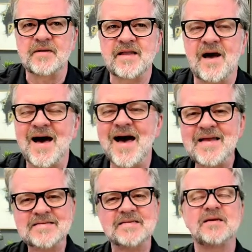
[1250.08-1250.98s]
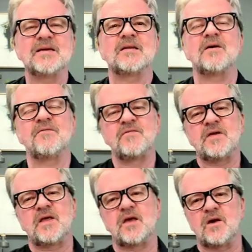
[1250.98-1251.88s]
Now, I did a
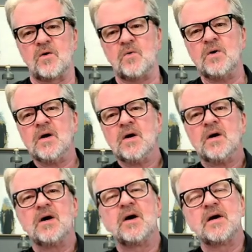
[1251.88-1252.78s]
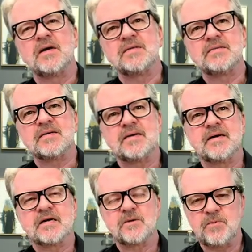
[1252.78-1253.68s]
video on
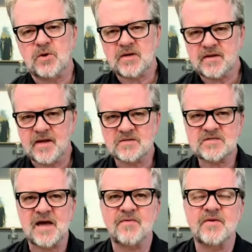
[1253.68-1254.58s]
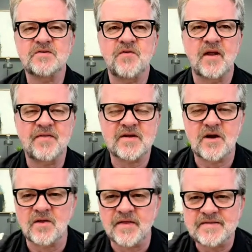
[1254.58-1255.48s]
a community down south Huntsville, I think
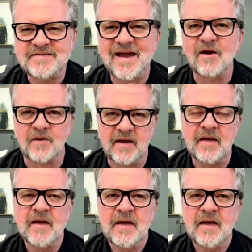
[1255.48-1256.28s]
called the Dairy,